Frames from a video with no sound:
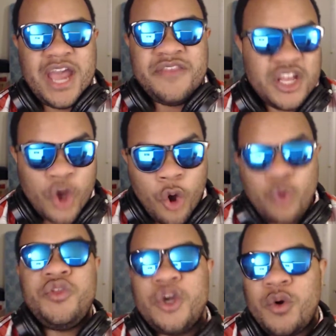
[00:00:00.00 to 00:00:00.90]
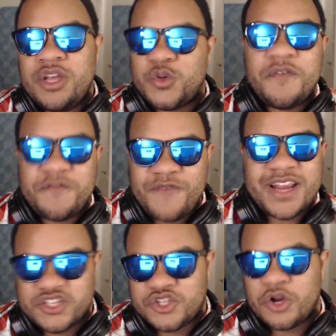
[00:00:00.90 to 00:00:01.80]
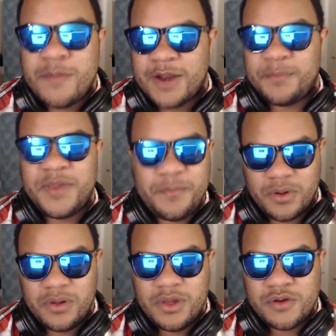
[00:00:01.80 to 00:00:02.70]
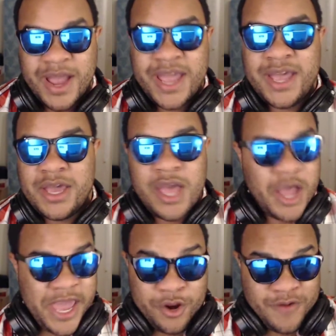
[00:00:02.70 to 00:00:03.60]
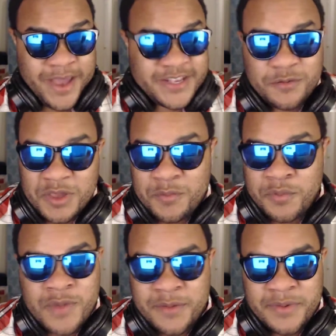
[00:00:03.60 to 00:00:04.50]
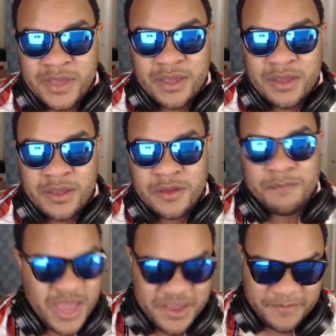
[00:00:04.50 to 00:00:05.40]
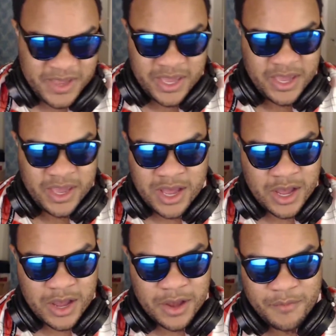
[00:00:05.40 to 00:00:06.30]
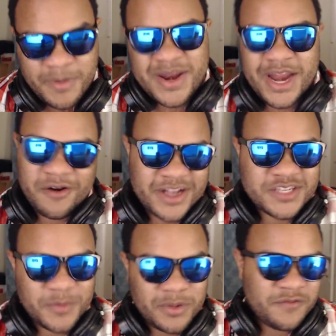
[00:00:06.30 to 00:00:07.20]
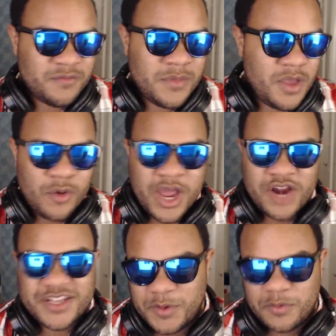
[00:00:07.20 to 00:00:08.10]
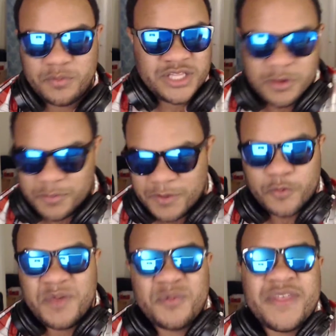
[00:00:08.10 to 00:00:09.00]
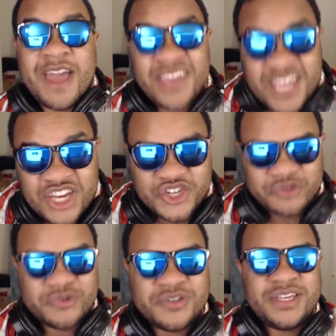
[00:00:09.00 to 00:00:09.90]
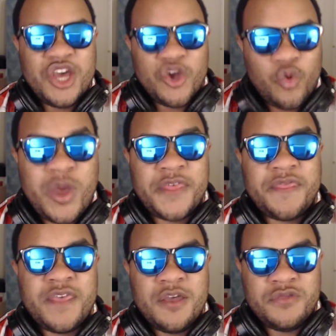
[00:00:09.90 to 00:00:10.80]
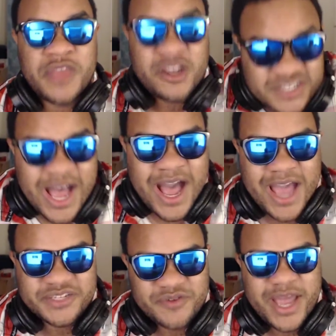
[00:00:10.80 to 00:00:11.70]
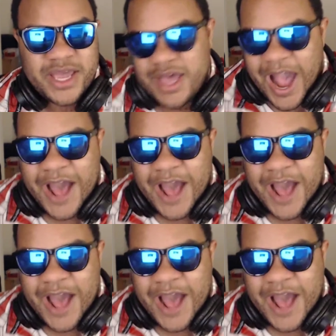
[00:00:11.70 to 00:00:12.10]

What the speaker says: And it's only going to affect a certain amount of people, right? Anorexic people, maybe not anorexic people, like, anorexic people, bulimic people that have issues with their size, right?